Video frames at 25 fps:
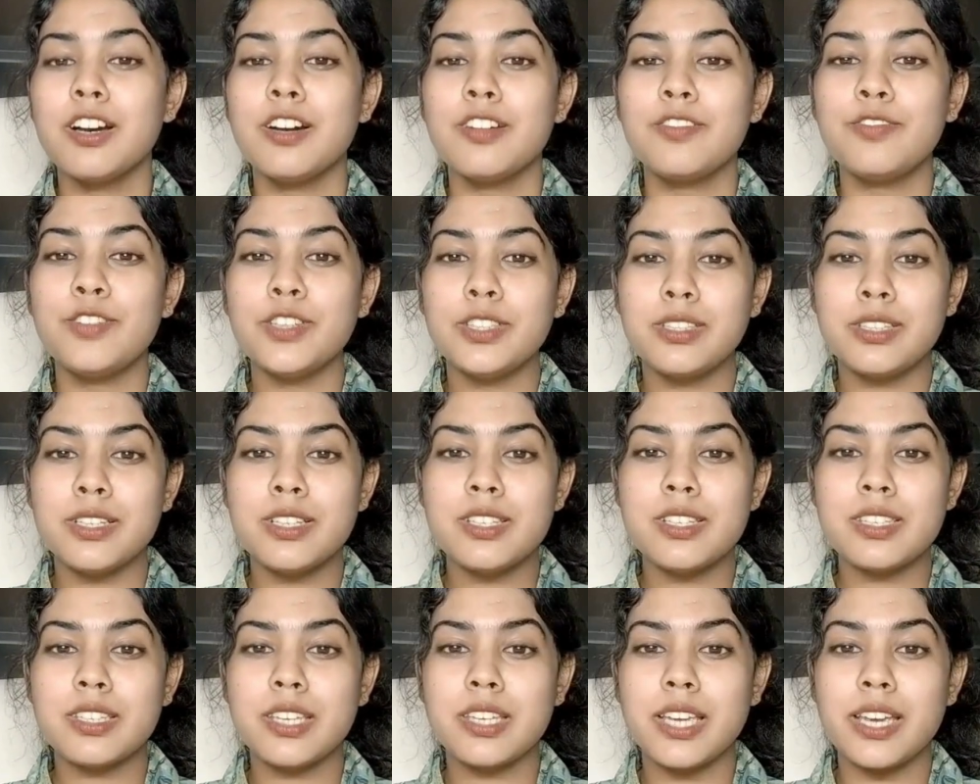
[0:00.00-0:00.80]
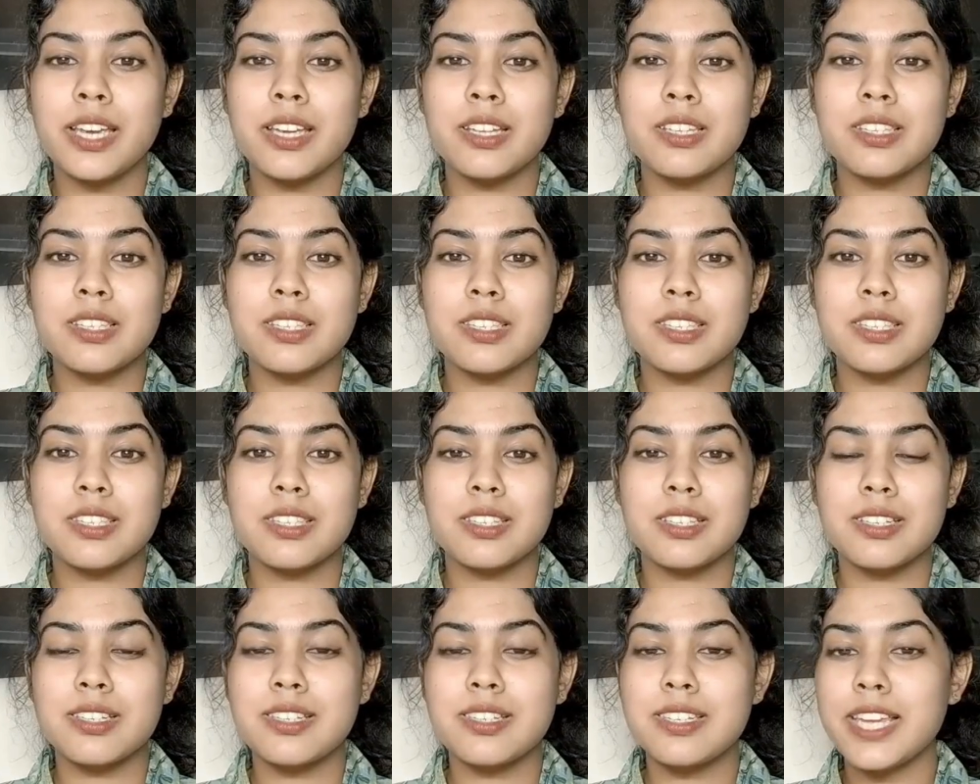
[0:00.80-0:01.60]
For this
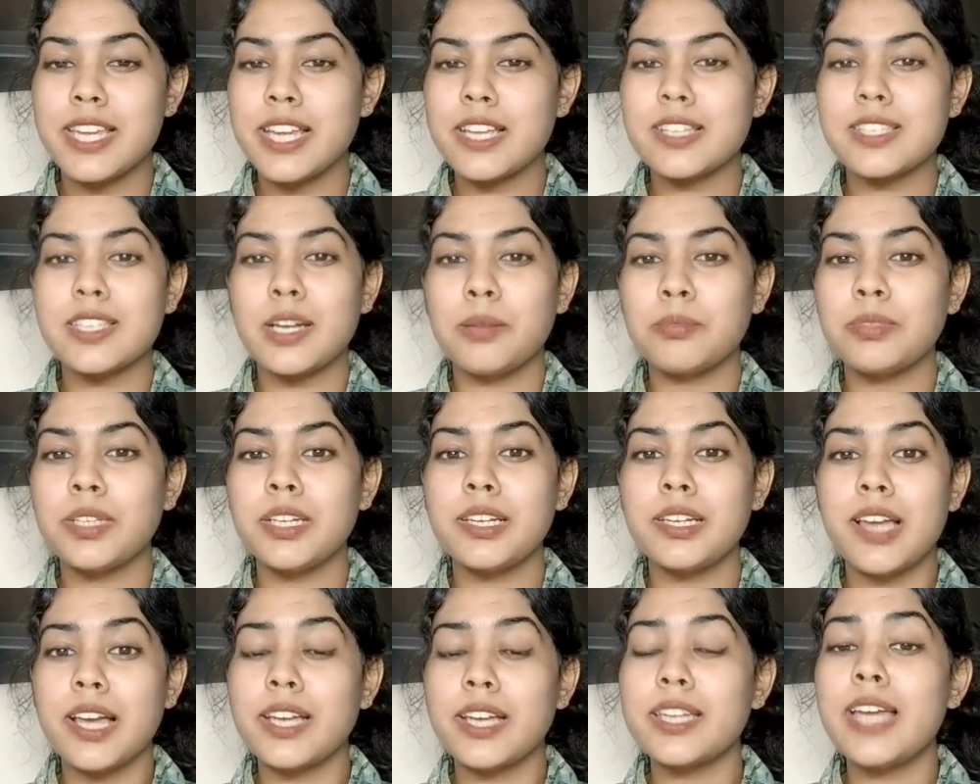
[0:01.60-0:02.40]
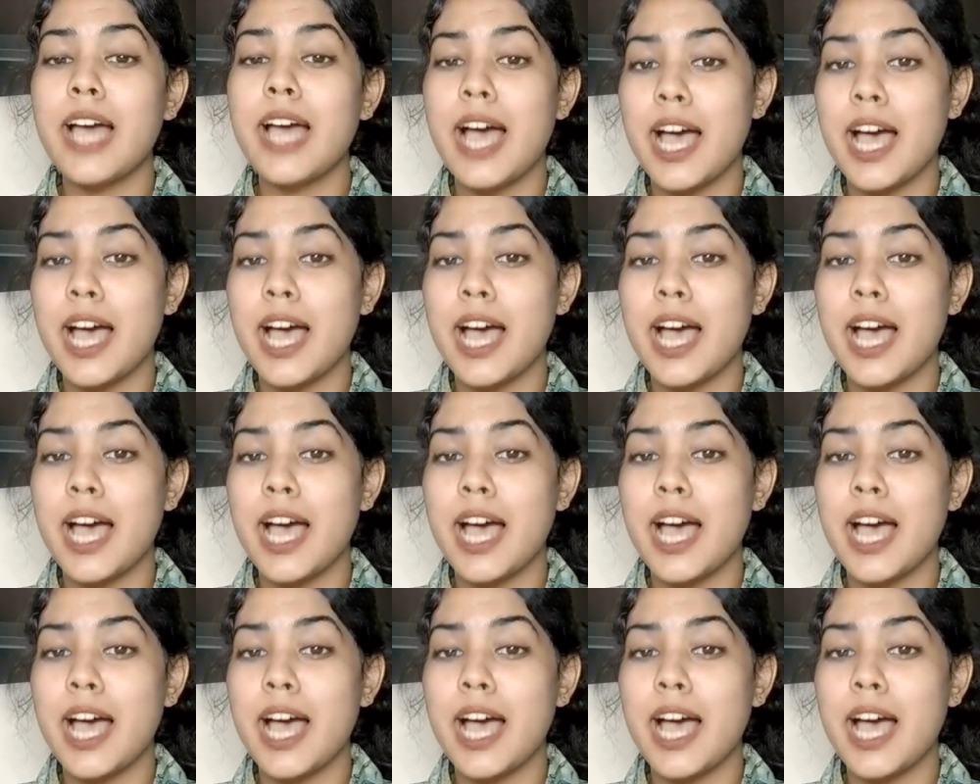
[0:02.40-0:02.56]
case, take something like an